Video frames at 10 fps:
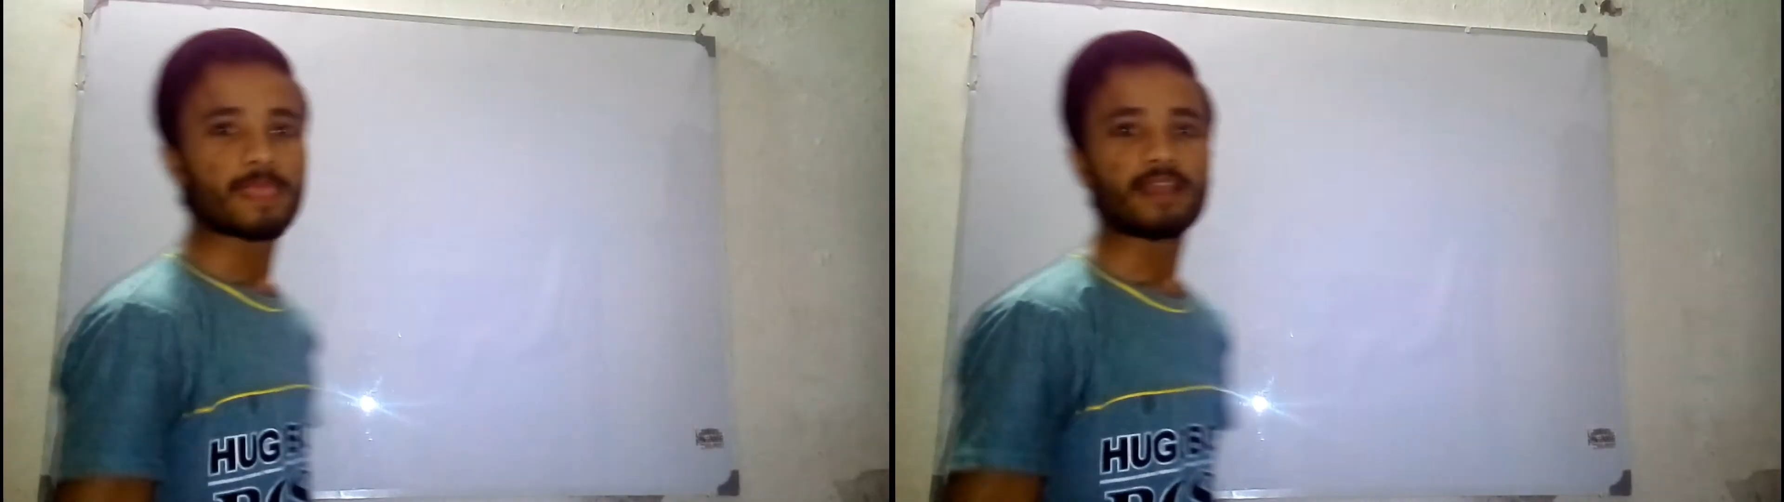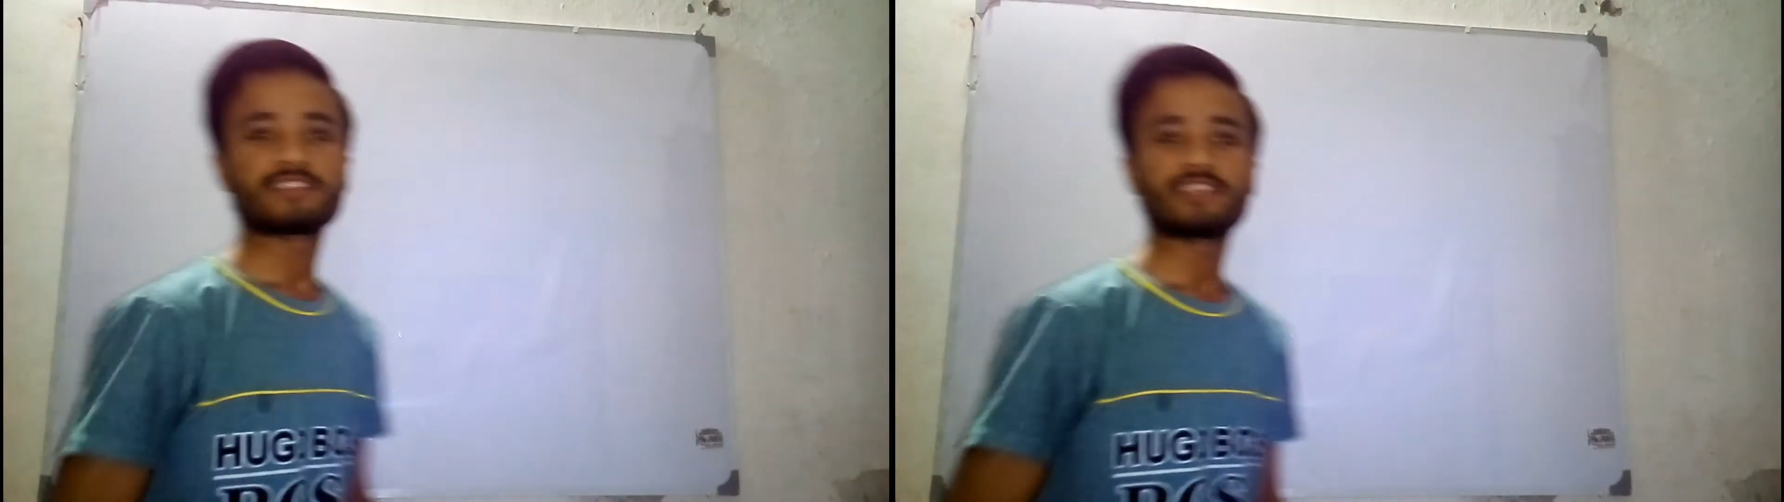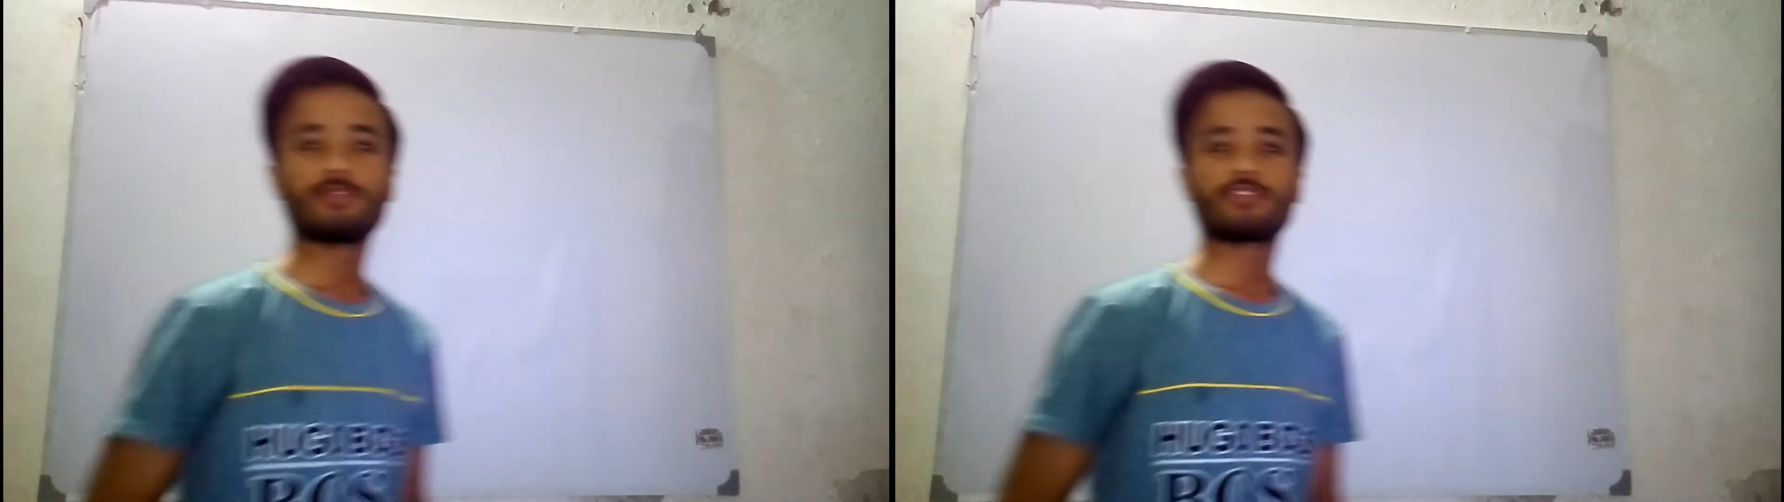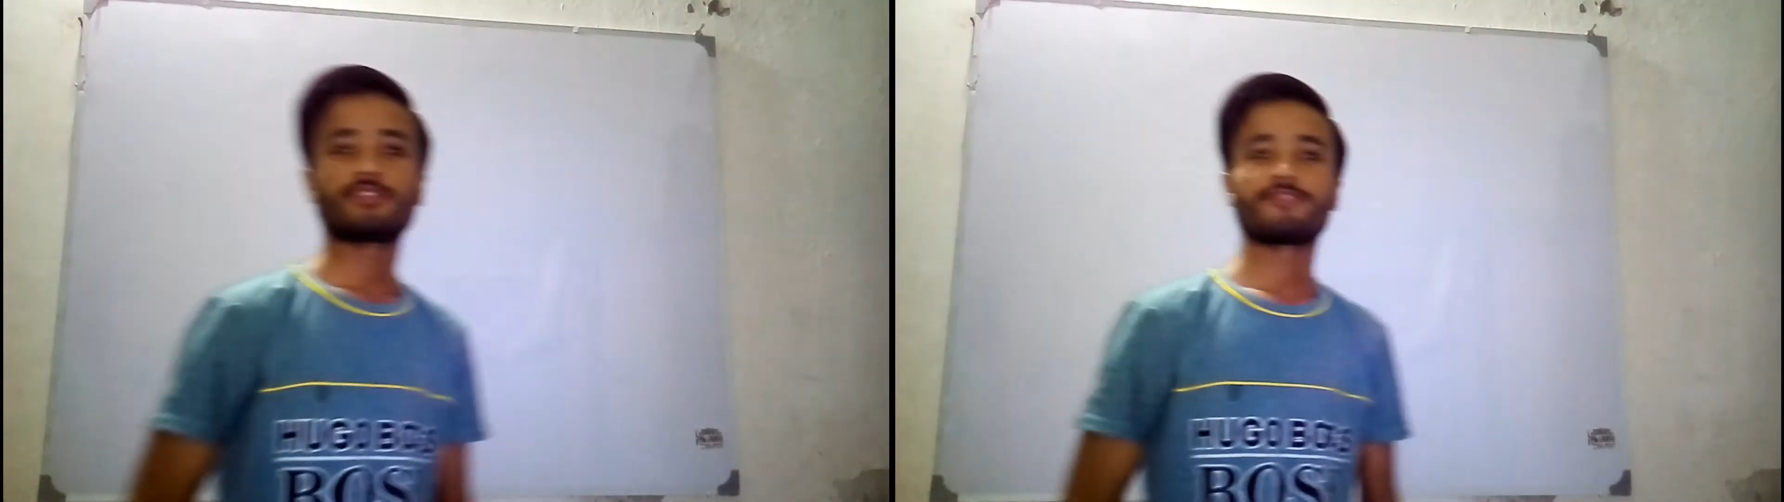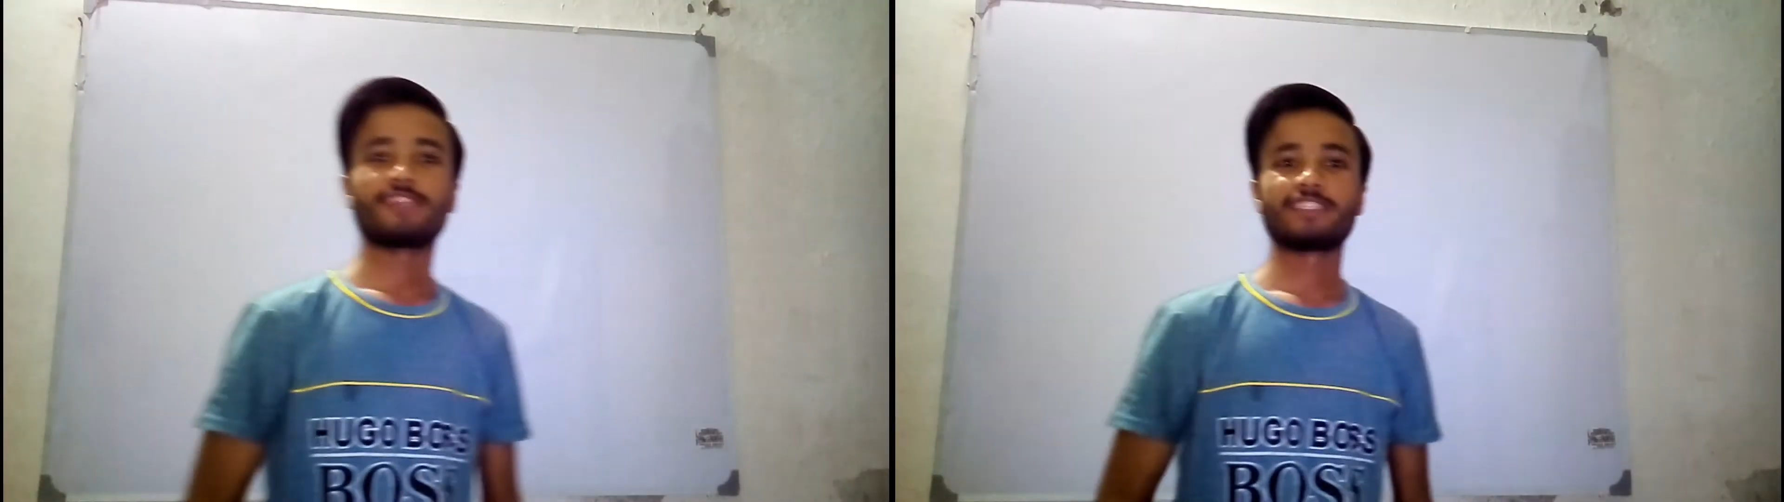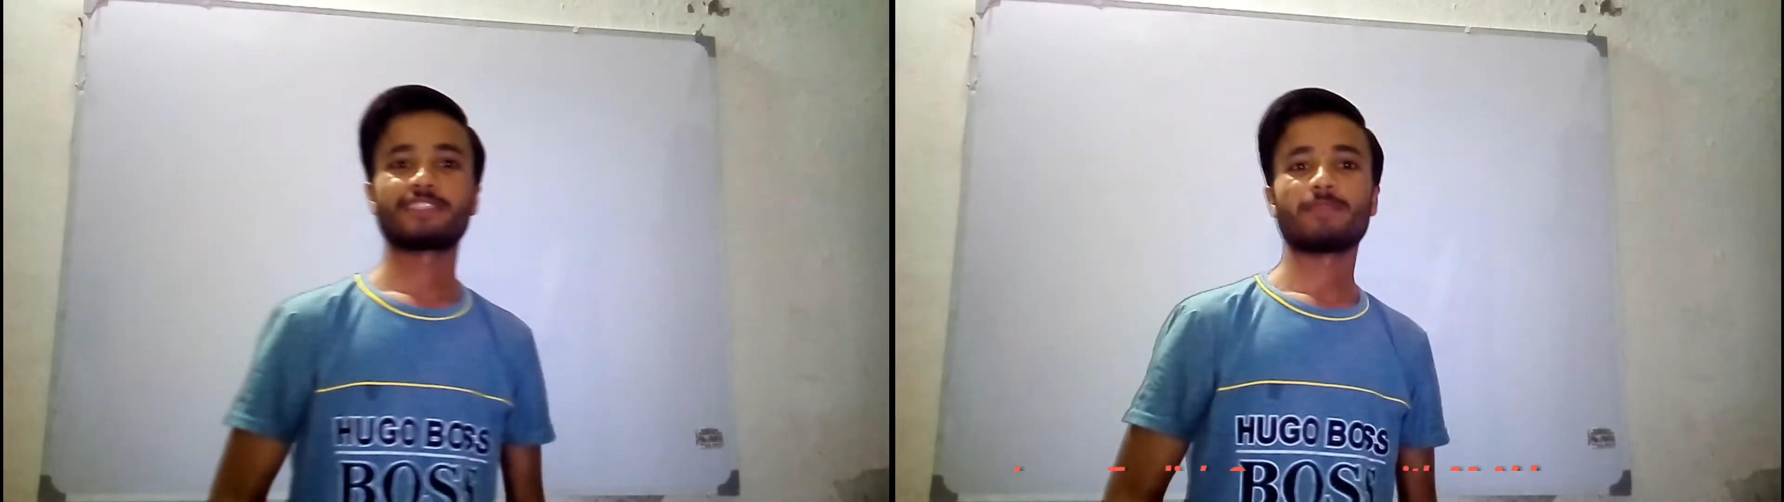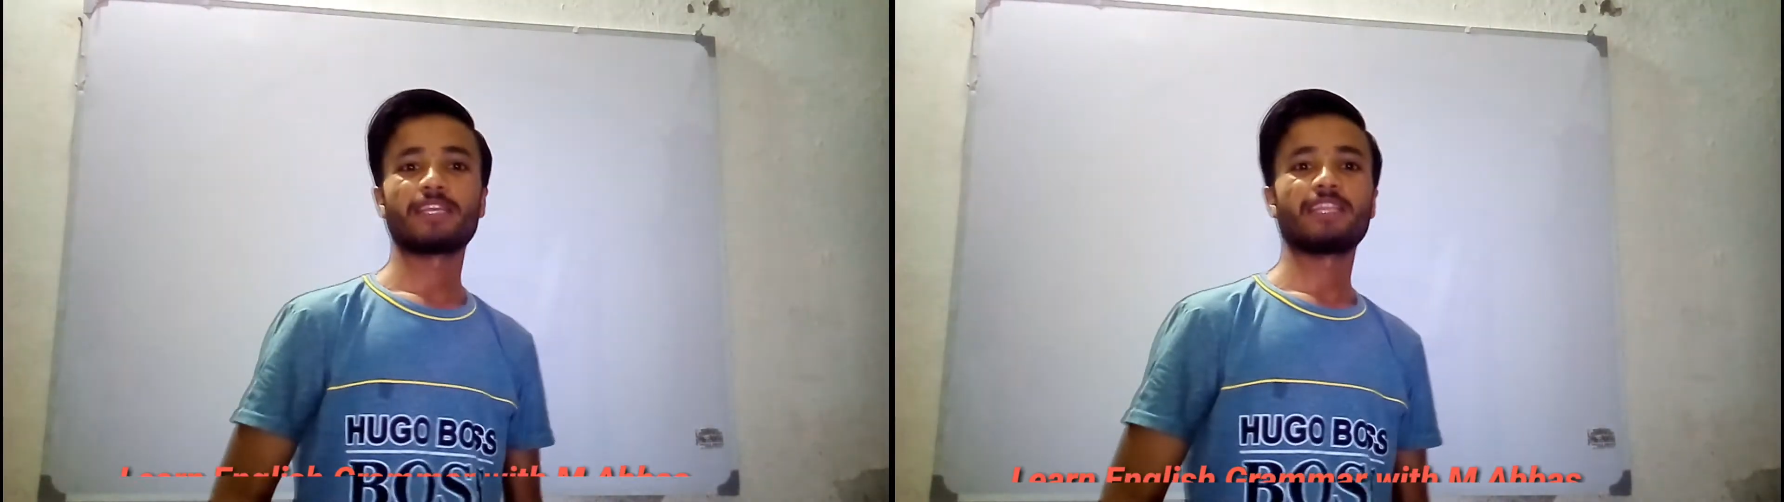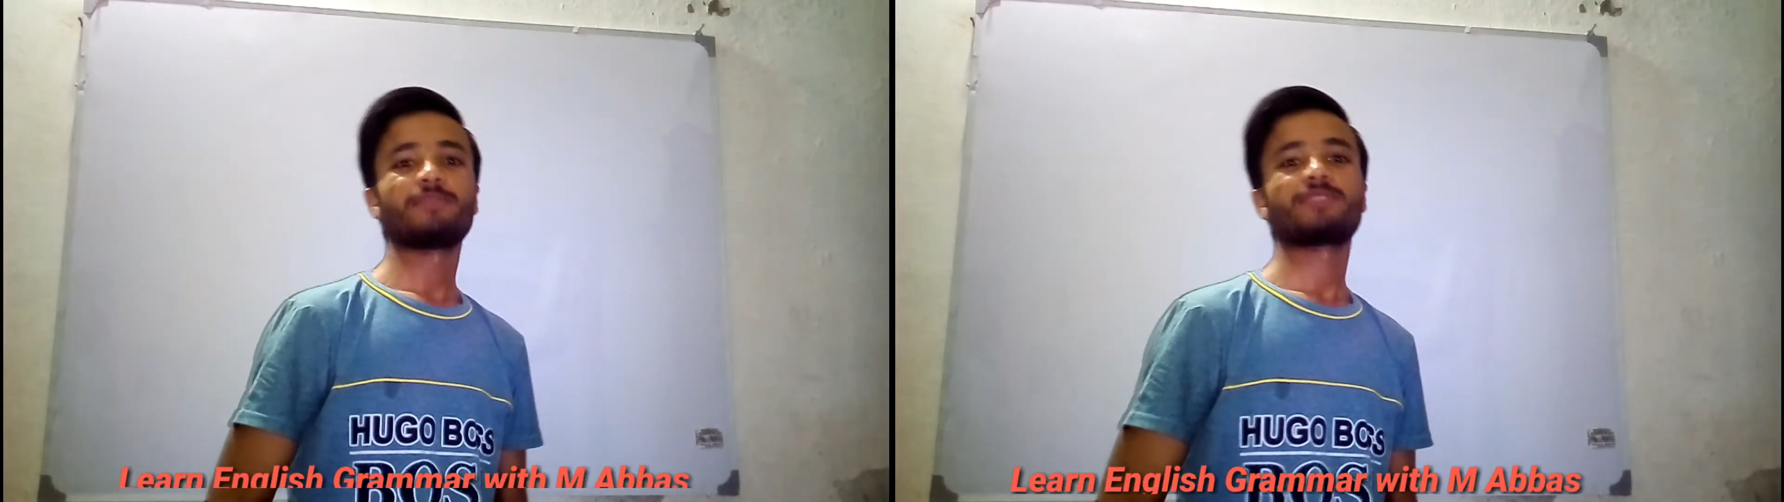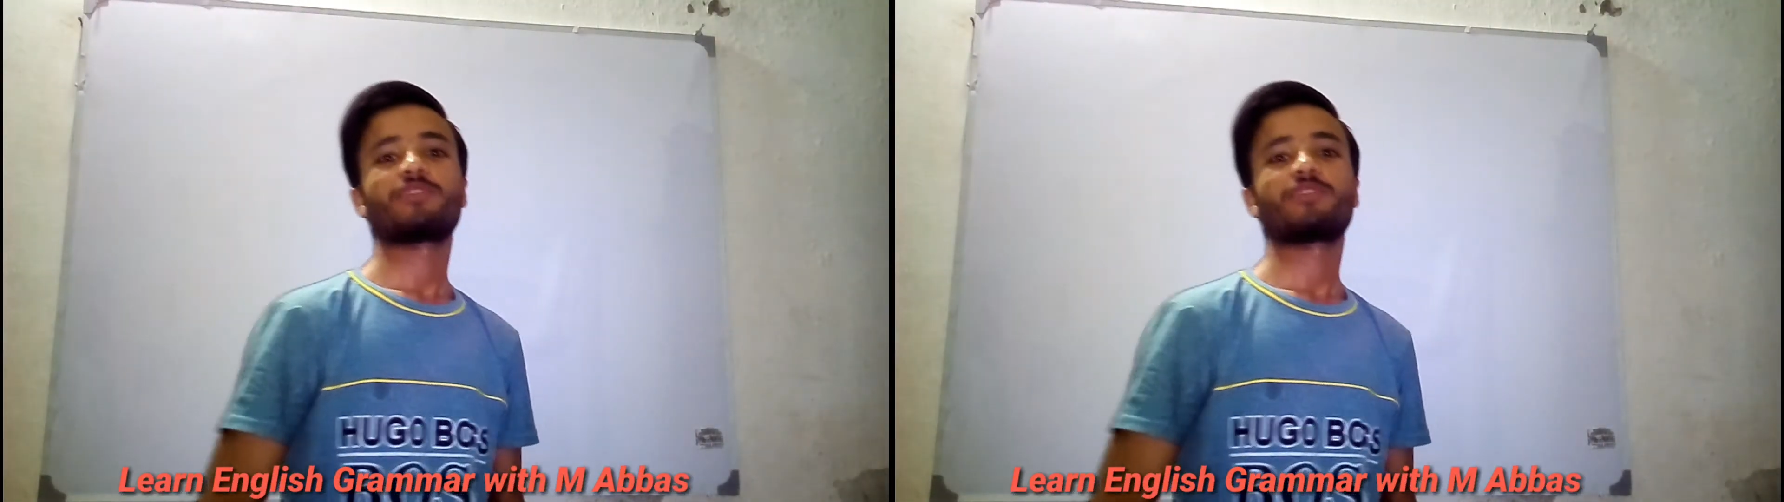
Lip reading: Assalamu friends, my name is